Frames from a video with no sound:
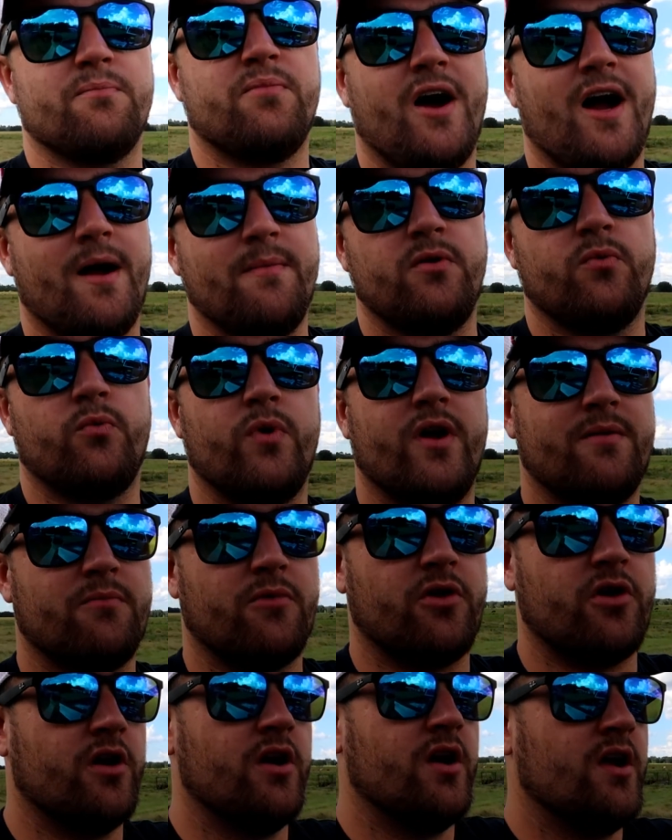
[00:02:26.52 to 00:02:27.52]
out to Bobby
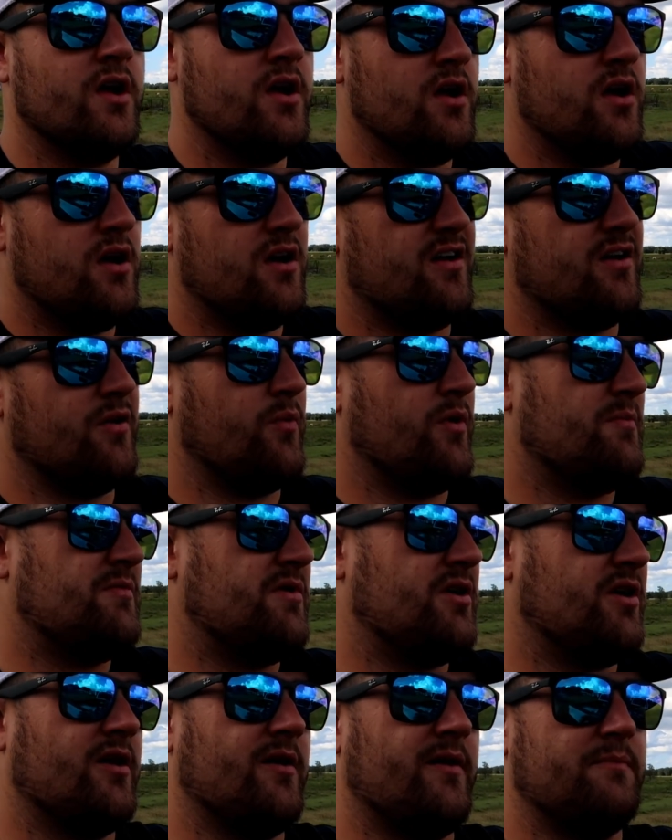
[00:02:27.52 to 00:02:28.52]
Whitmer. Or
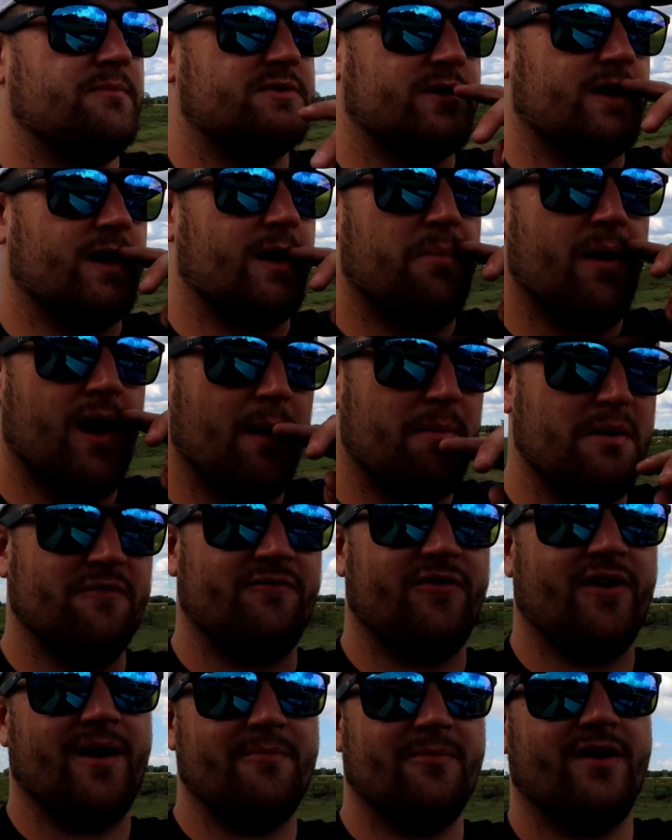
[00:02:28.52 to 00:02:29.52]
Whitmer, I'm sorry, Bobby, if